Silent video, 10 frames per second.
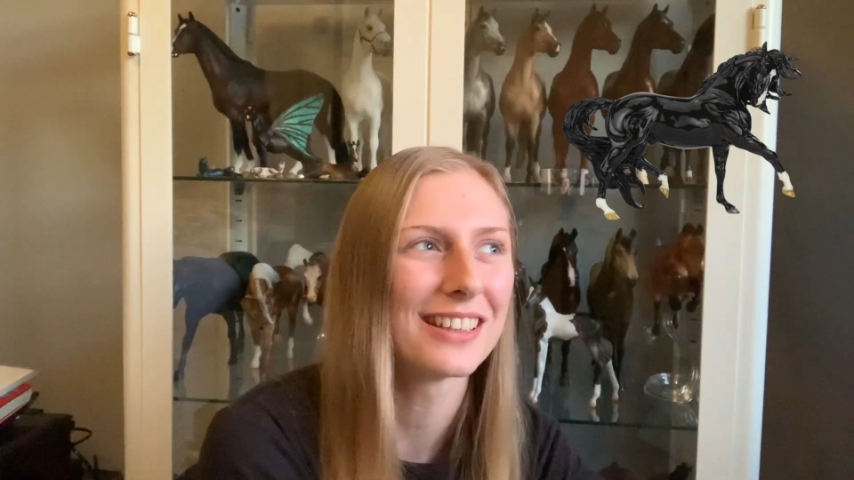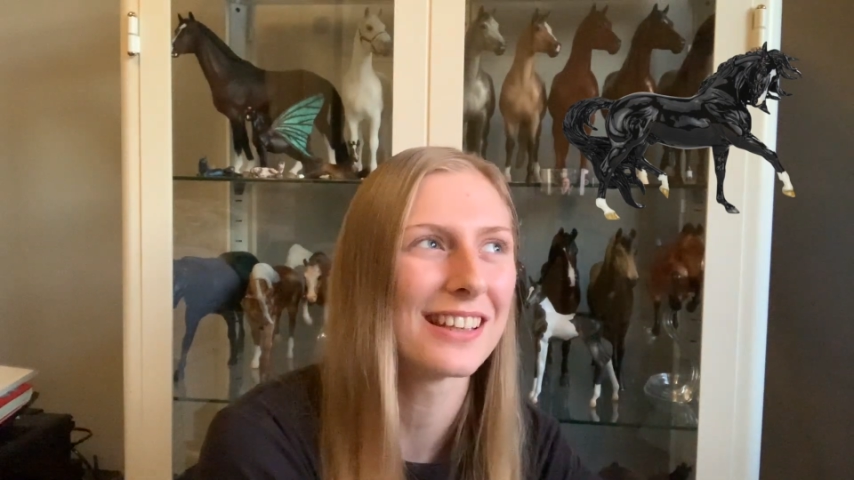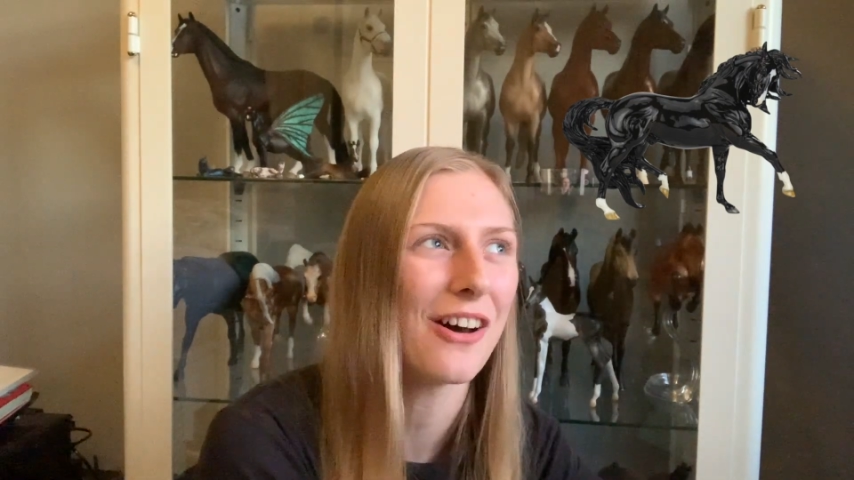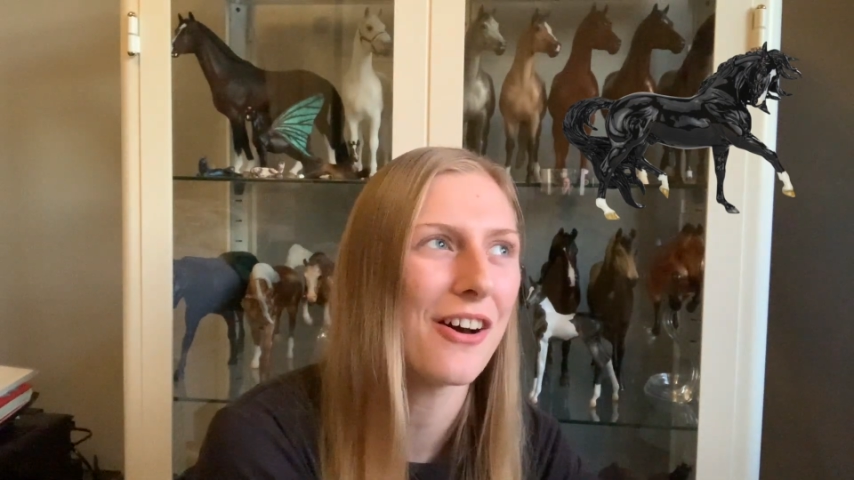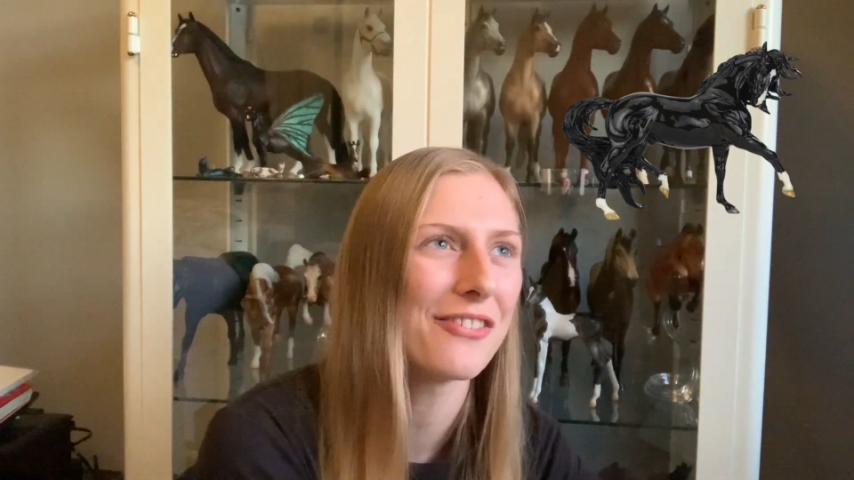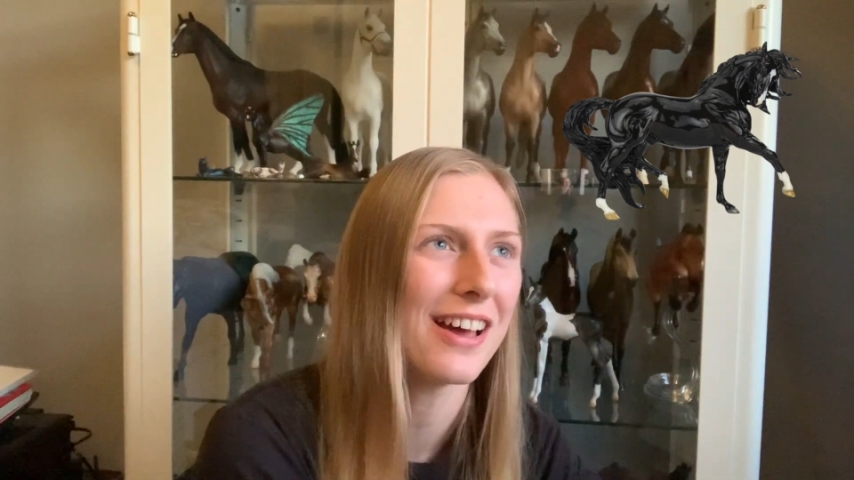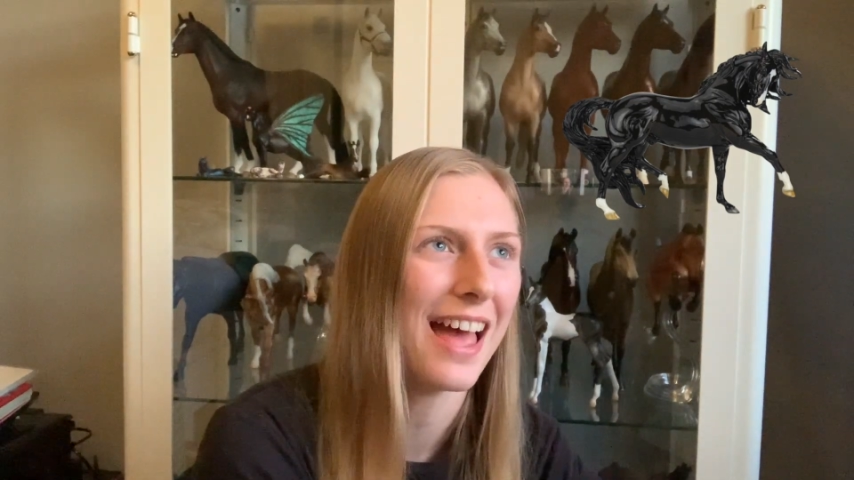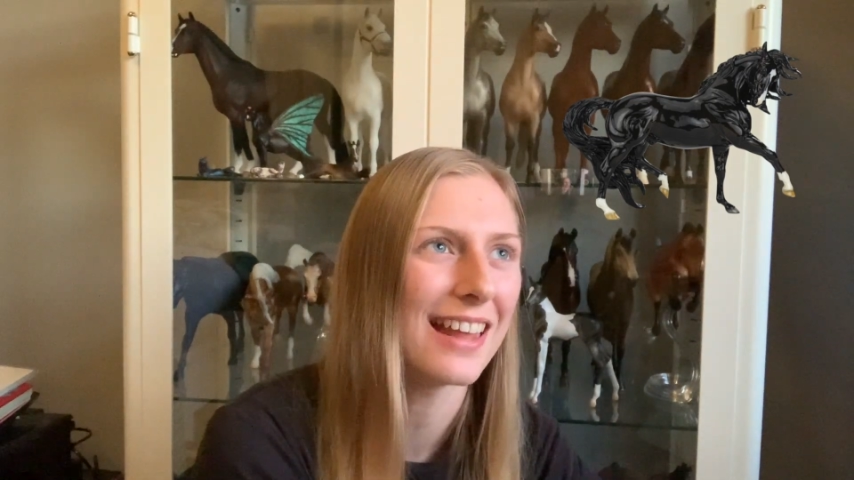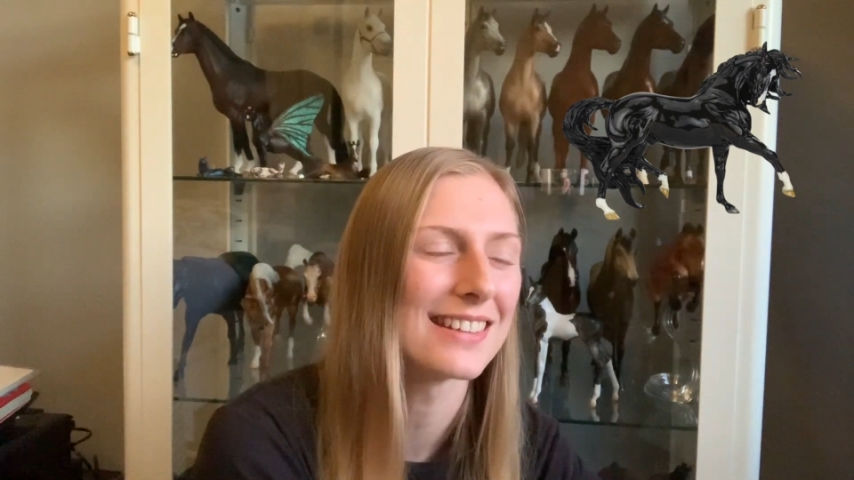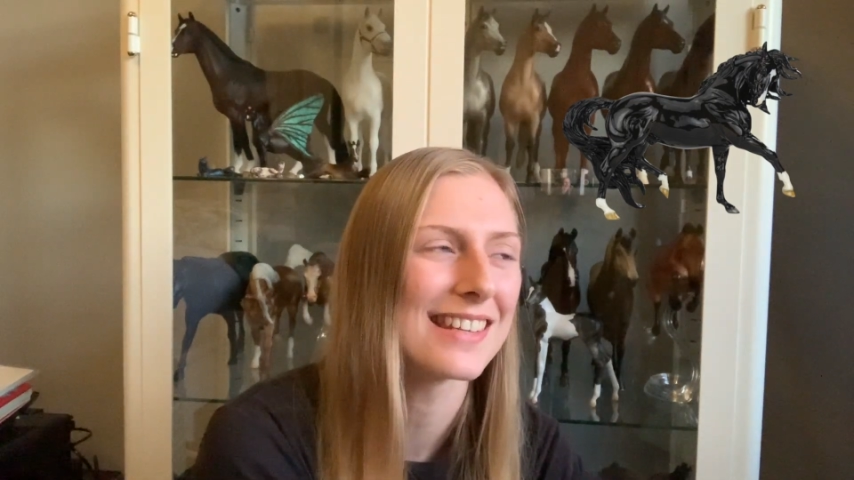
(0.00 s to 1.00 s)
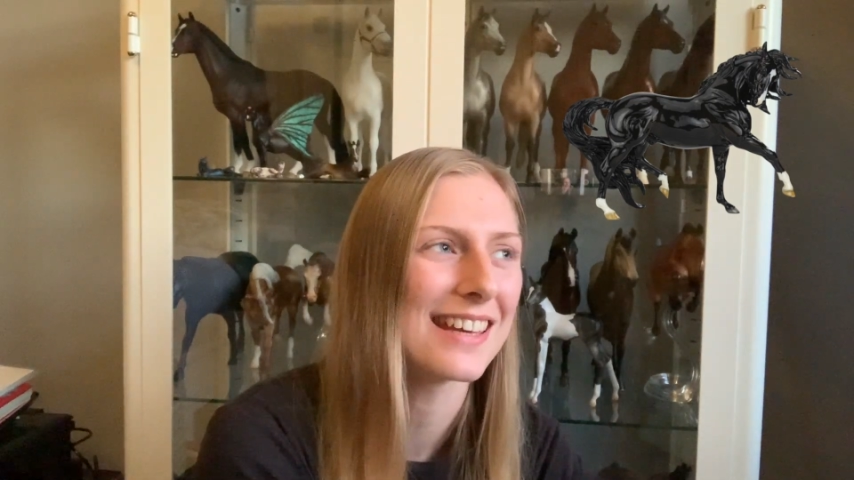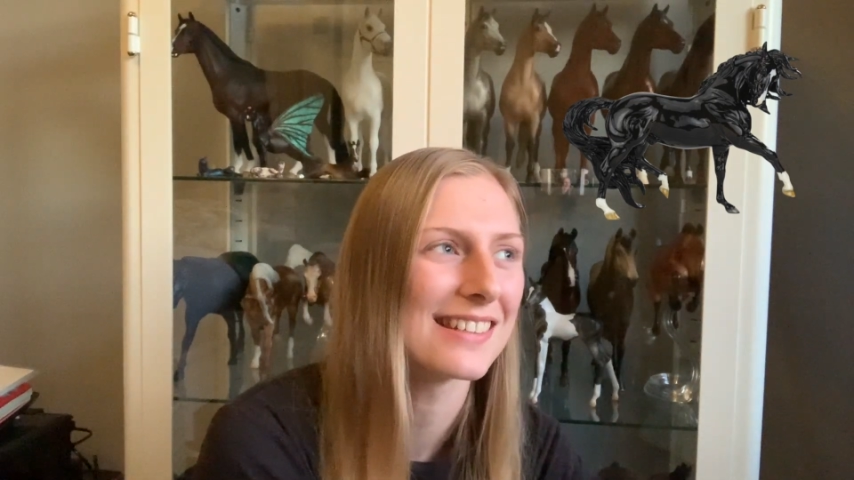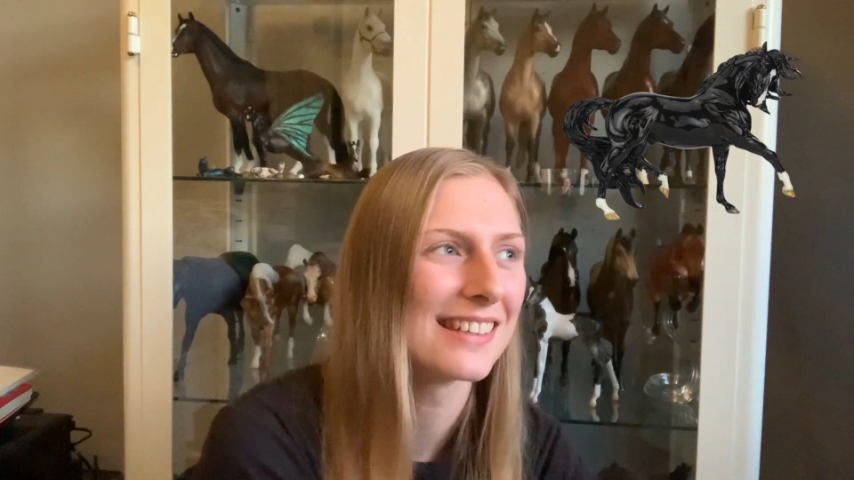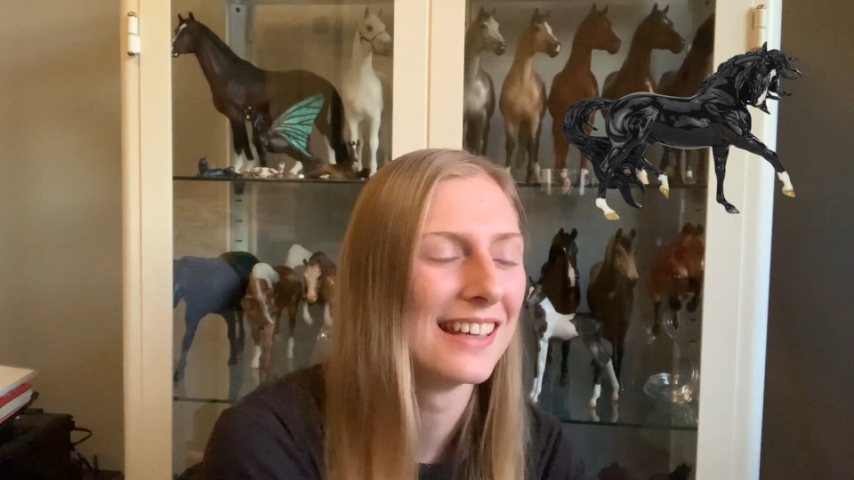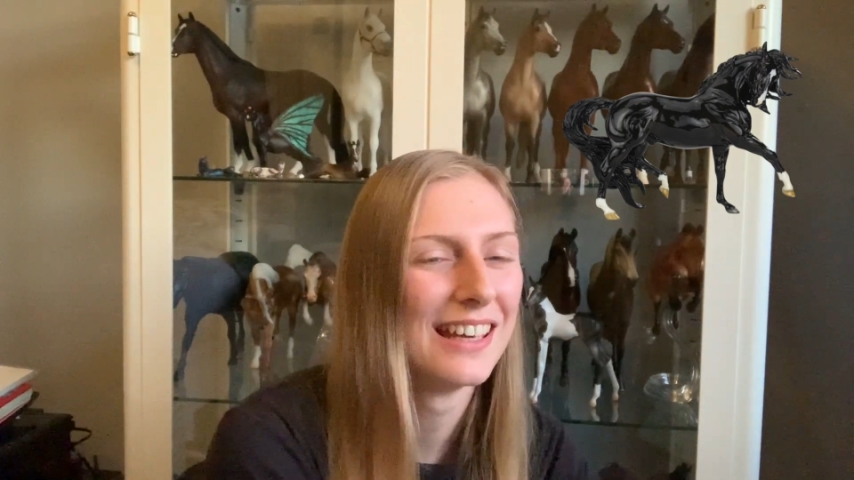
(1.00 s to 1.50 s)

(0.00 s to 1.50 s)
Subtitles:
the offer ended,